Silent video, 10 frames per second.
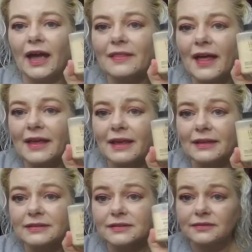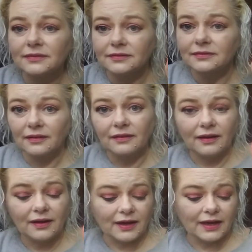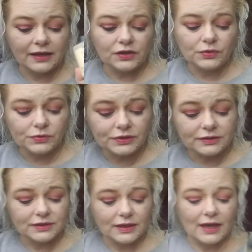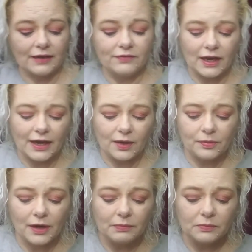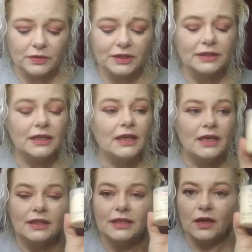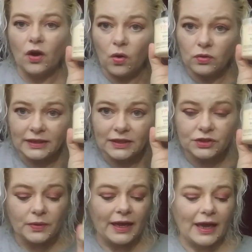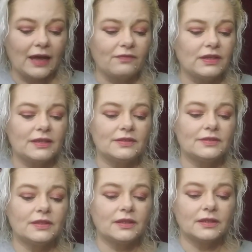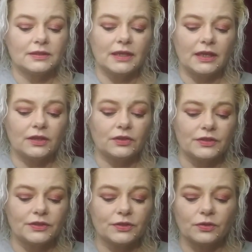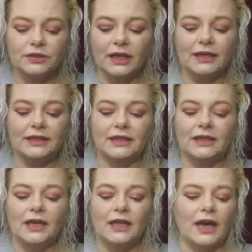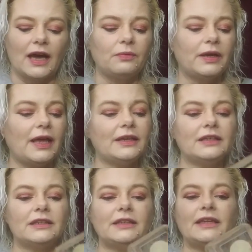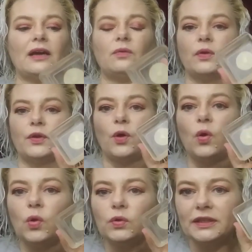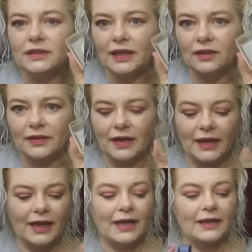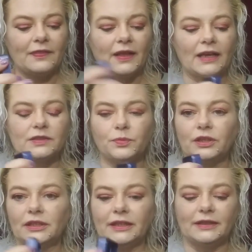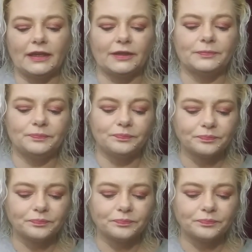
I like it. I use it. I've not had a problem with it. The only issue I have is the container is so tiny. I went ahead and cleaned out an old container that I had and then I sprinkle it in there.